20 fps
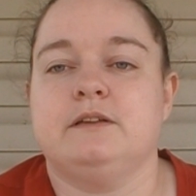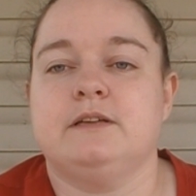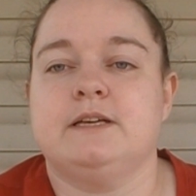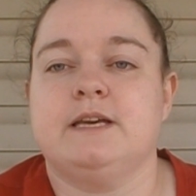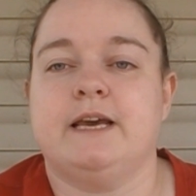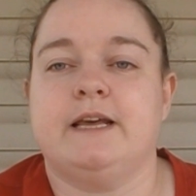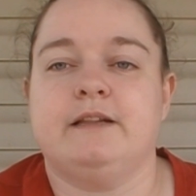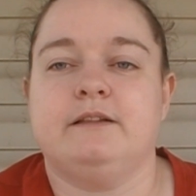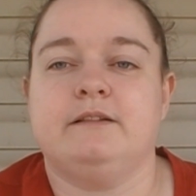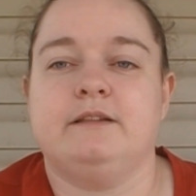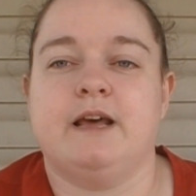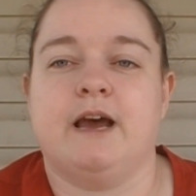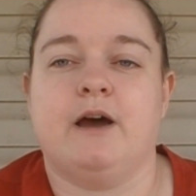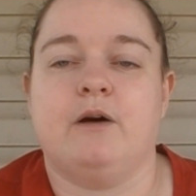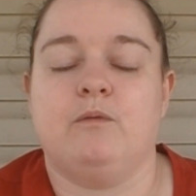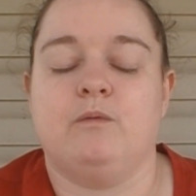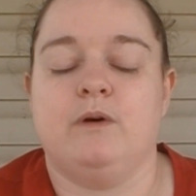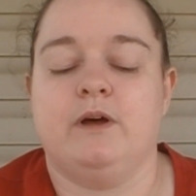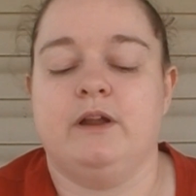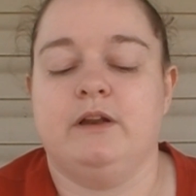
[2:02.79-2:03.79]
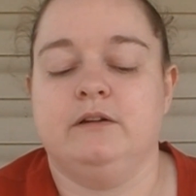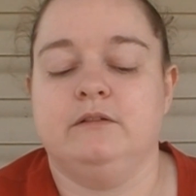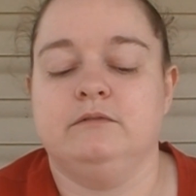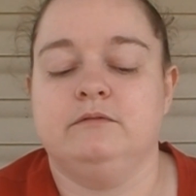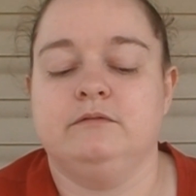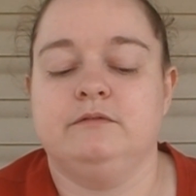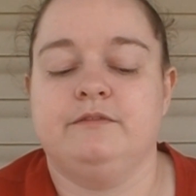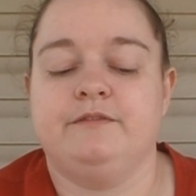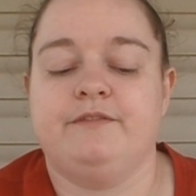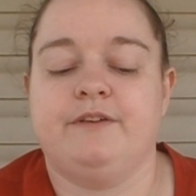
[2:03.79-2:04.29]
get that one
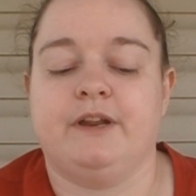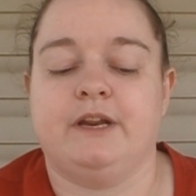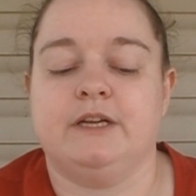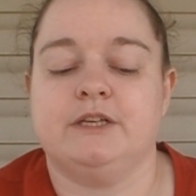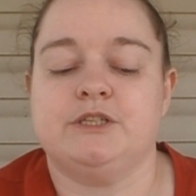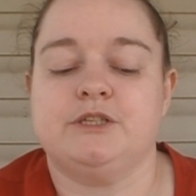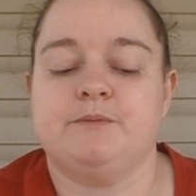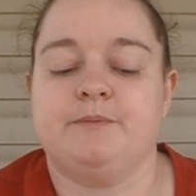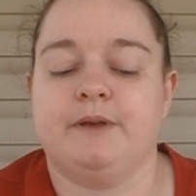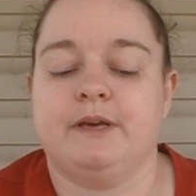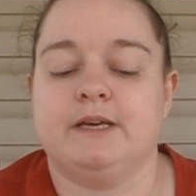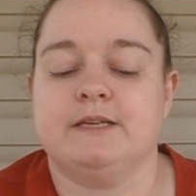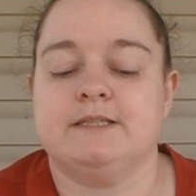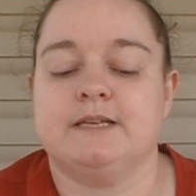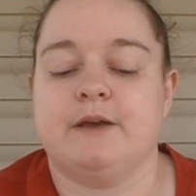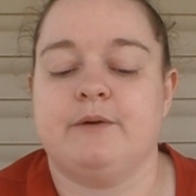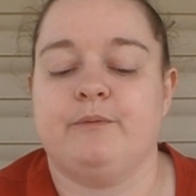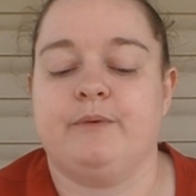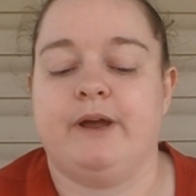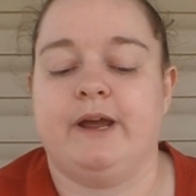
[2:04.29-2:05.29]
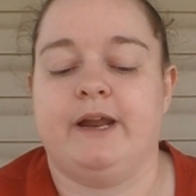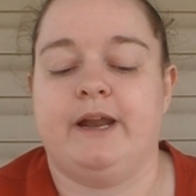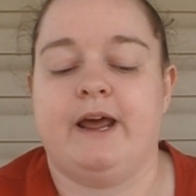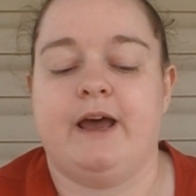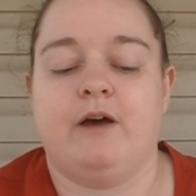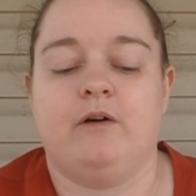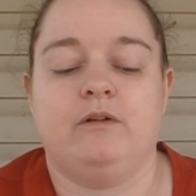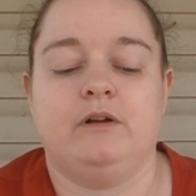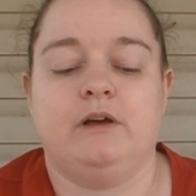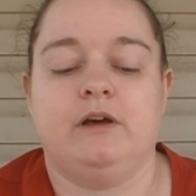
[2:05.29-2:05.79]
finished because I ran
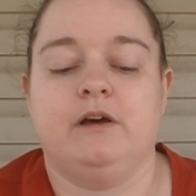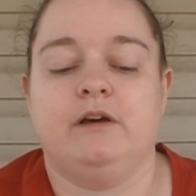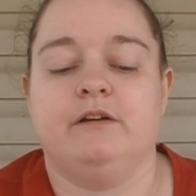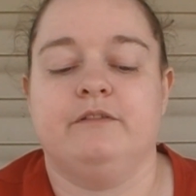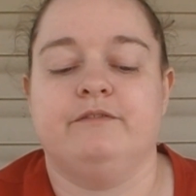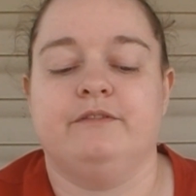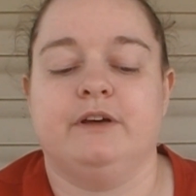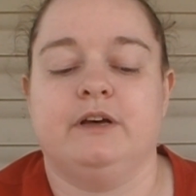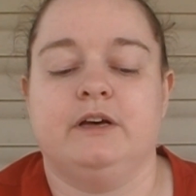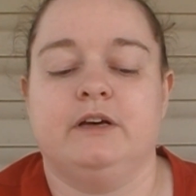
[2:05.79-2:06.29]
out of